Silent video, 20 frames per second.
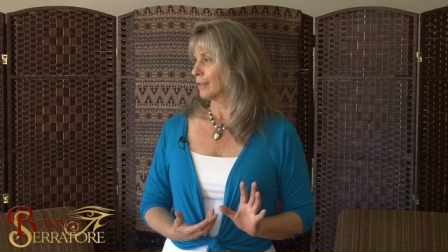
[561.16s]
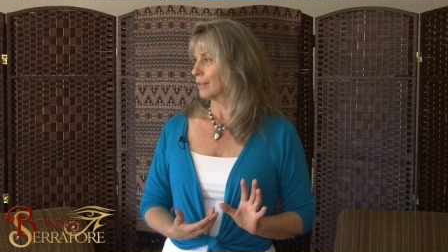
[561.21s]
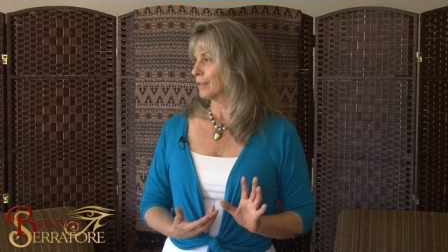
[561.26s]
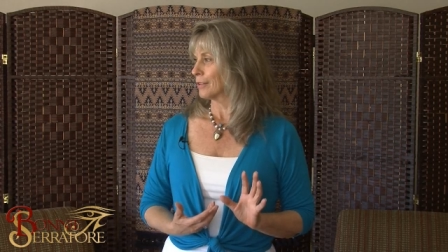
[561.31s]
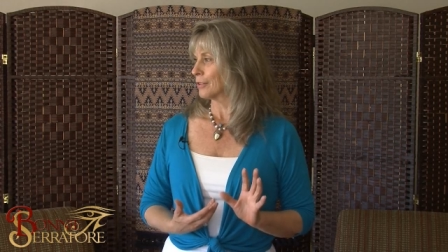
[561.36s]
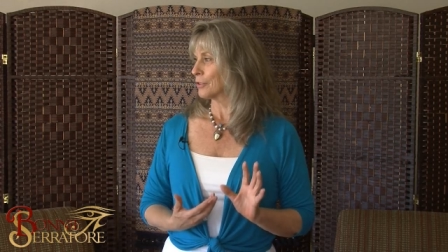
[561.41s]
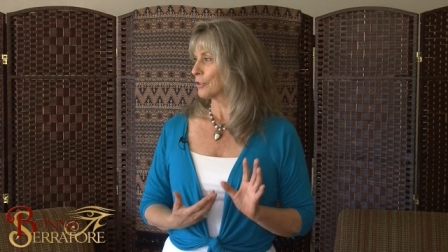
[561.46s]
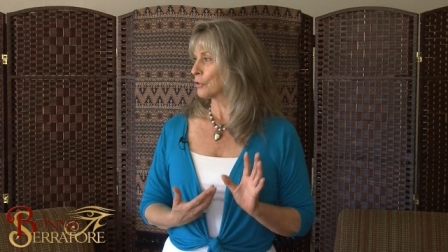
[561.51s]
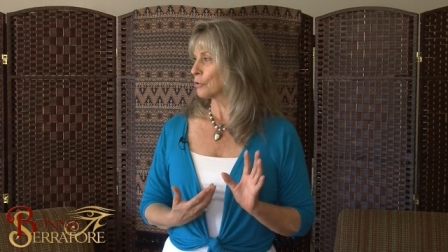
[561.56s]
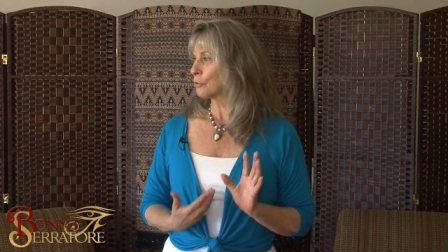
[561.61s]

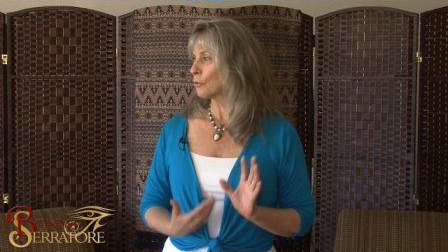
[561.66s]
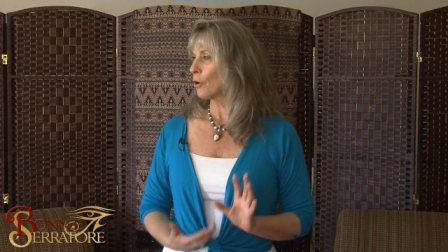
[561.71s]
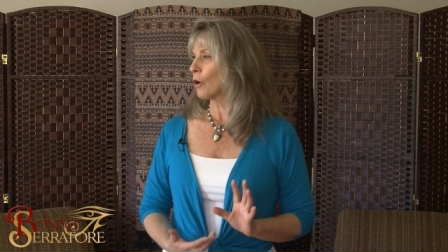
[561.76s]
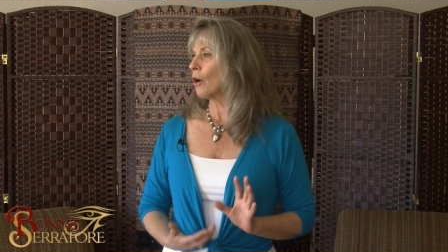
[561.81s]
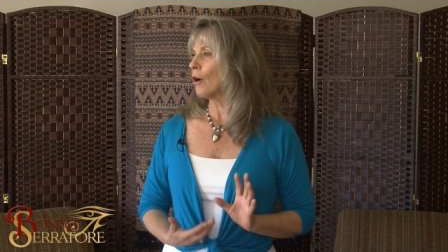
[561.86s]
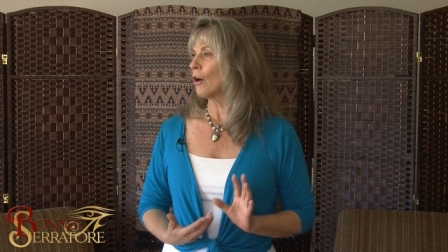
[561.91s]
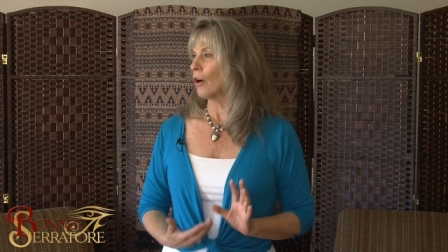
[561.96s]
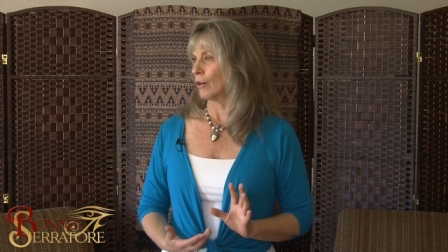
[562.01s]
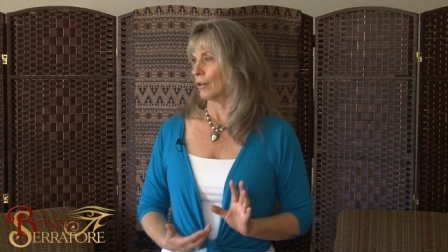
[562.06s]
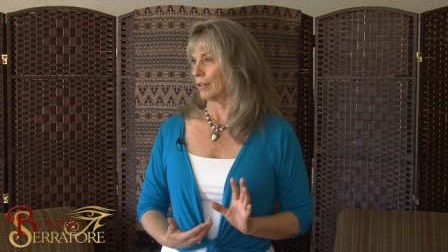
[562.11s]

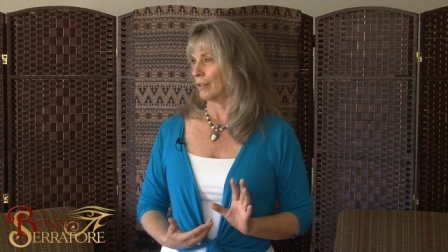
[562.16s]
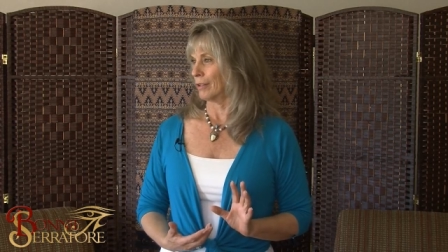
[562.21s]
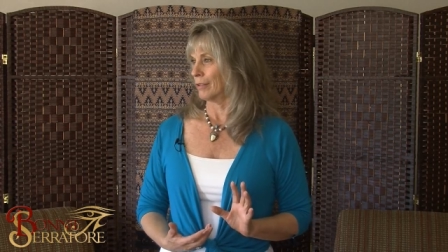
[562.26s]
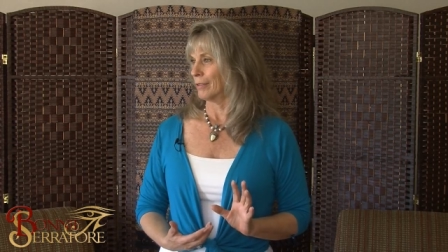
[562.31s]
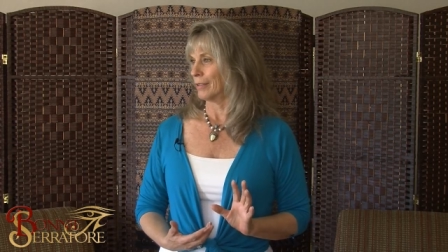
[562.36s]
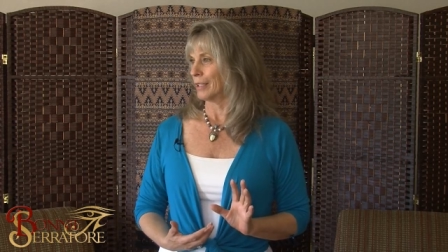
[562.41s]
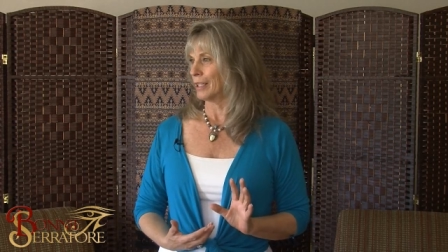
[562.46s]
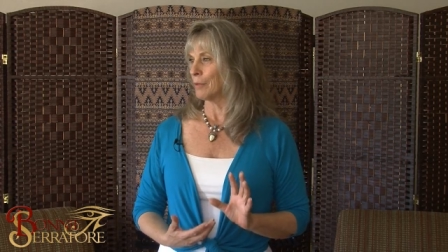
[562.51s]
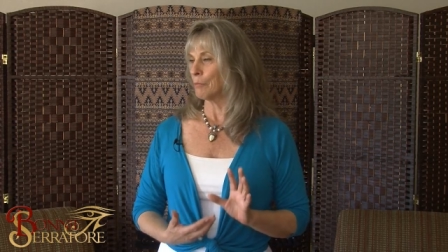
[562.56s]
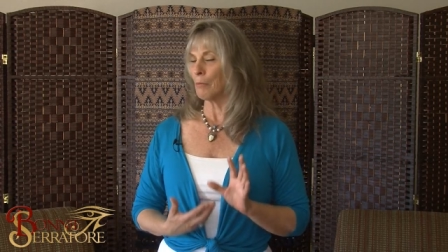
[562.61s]
strong
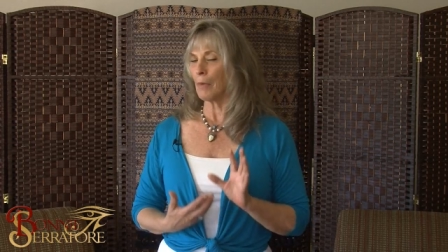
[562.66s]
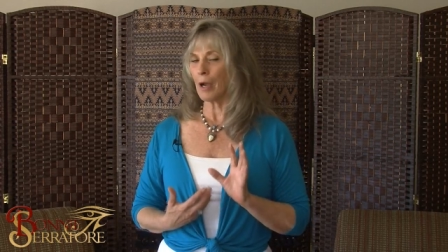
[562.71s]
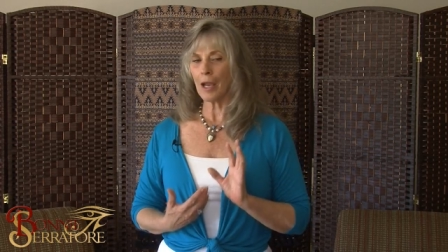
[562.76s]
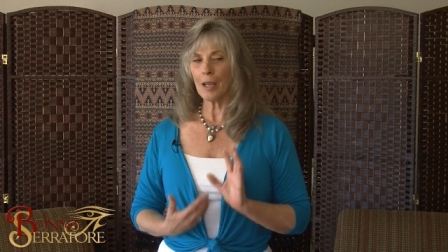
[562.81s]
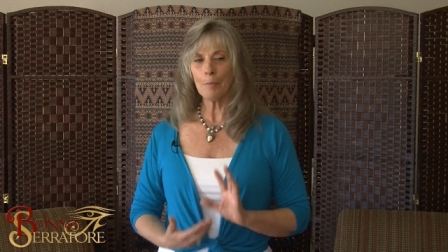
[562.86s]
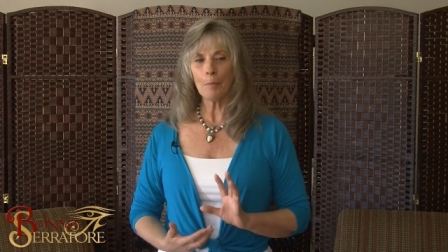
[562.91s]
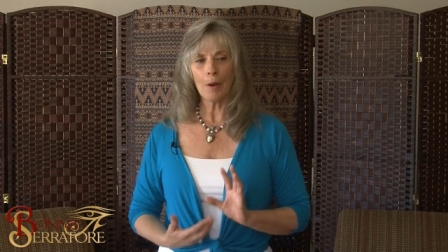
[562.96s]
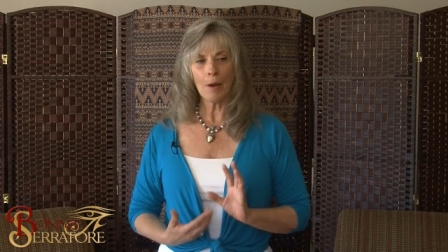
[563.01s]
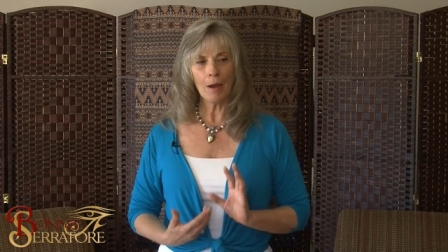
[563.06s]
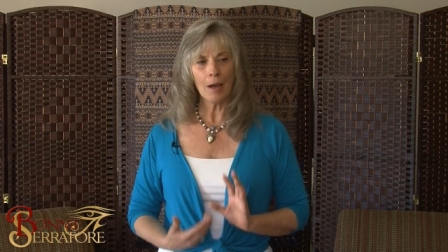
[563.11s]
in my
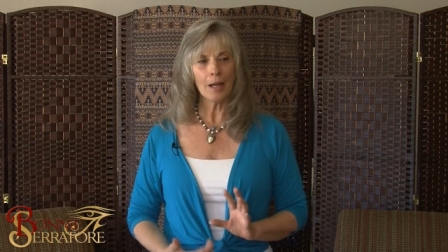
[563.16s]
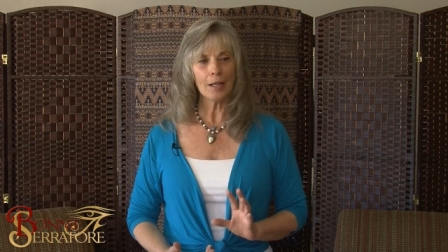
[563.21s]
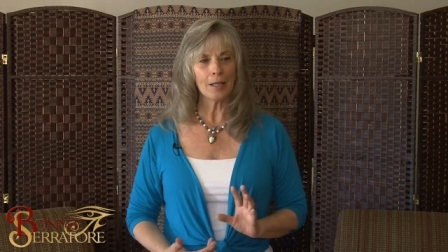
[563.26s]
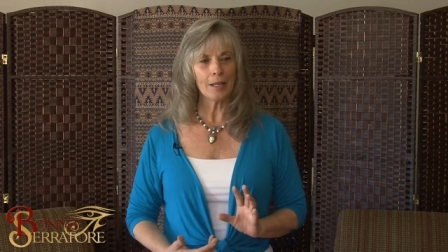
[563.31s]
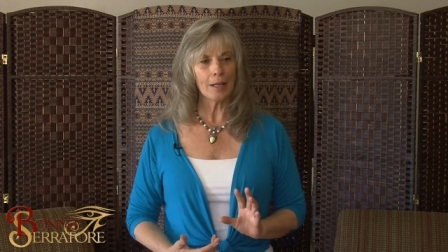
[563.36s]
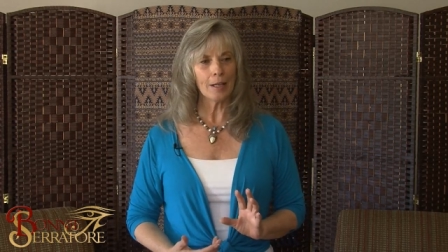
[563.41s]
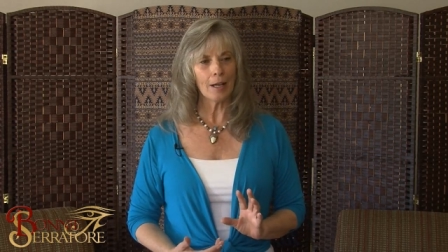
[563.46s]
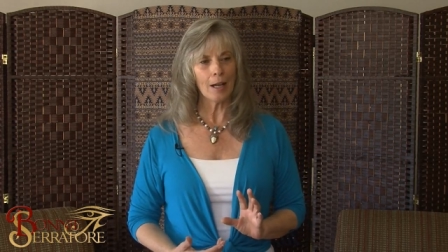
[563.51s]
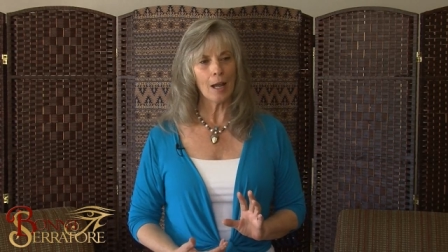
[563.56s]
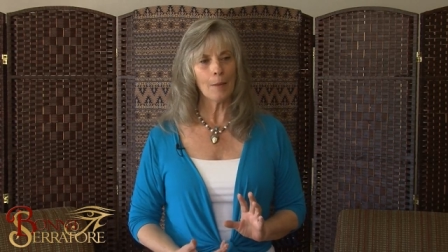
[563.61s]

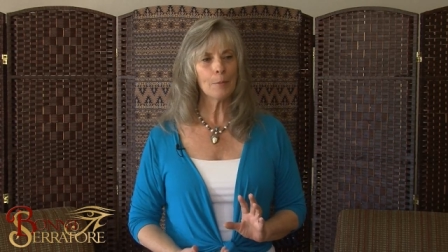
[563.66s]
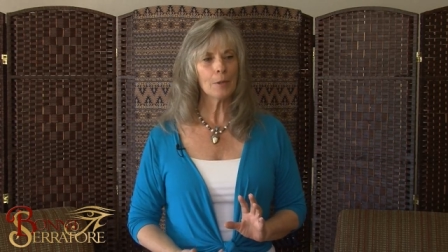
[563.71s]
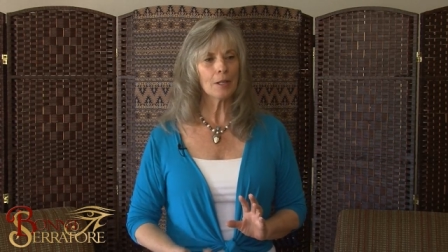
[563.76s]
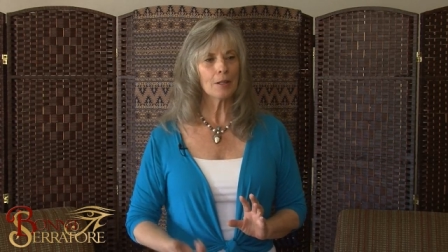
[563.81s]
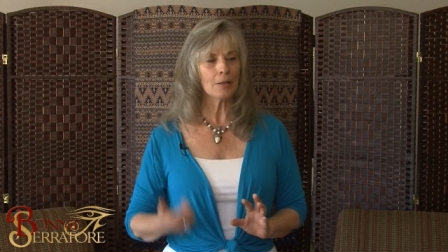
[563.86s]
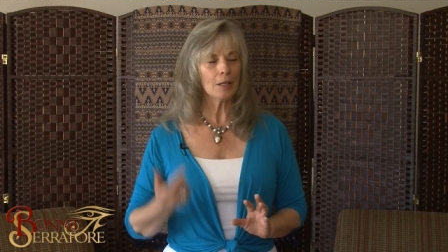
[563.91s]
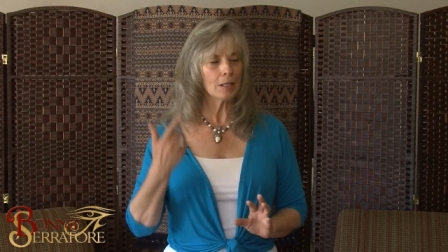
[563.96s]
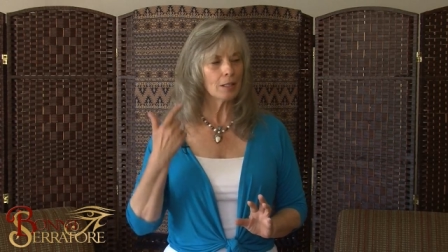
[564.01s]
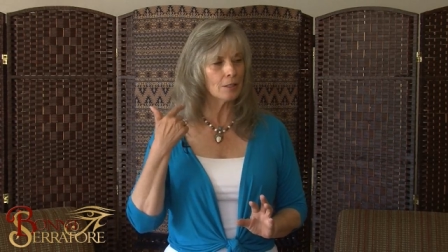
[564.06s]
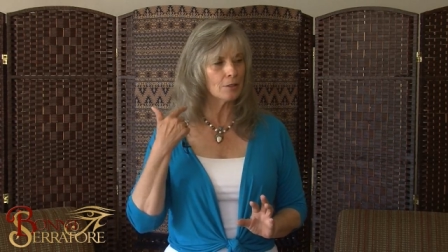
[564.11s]
body, and I'm going
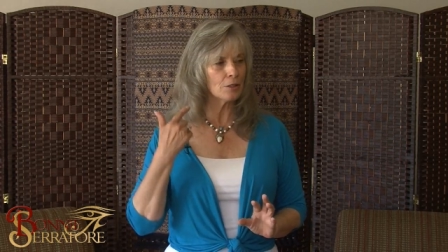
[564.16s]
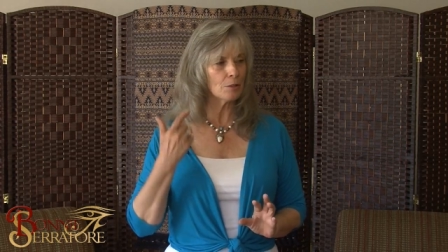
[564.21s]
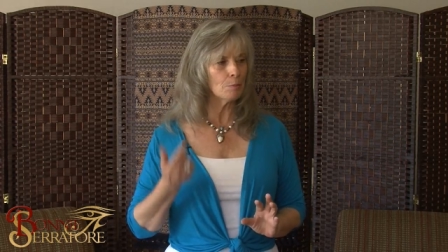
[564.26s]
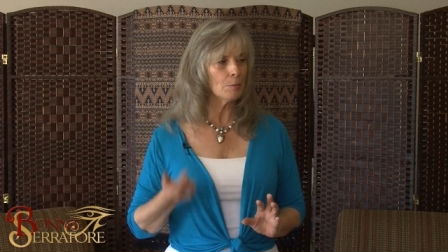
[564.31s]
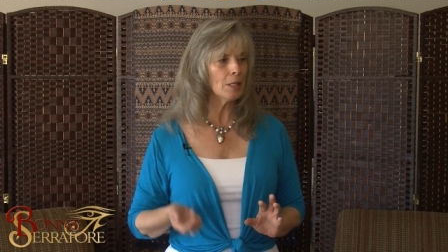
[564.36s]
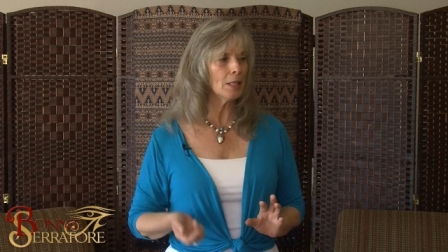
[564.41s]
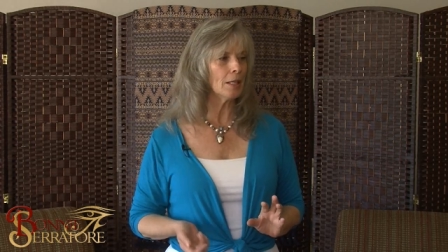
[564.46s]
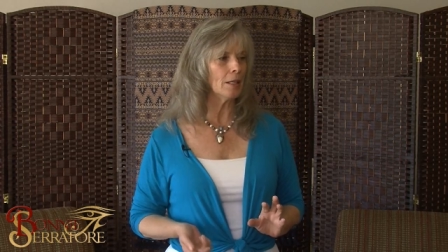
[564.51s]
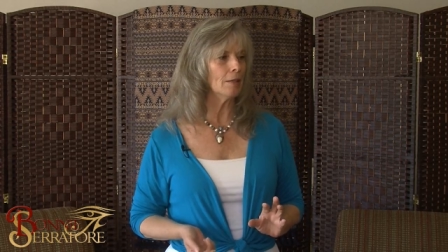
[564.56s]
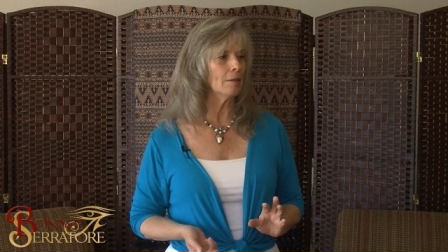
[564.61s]
to think it's
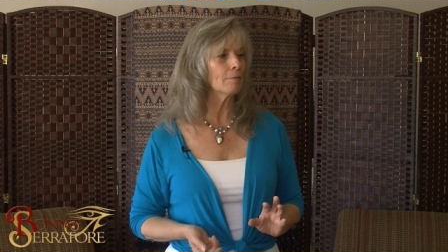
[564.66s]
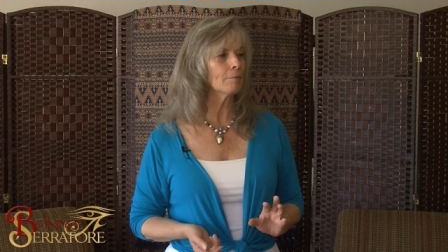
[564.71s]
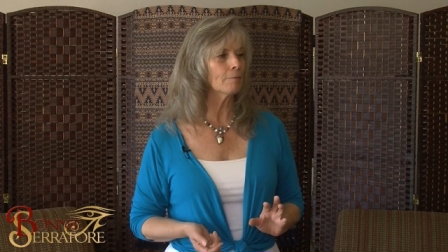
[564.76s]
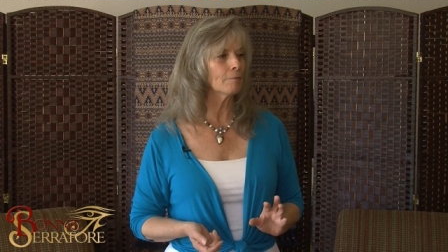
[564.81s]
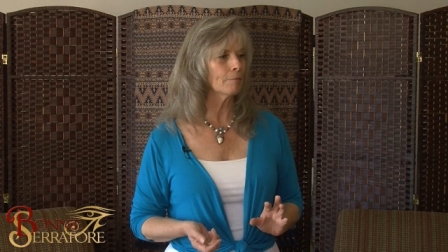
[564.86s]
me.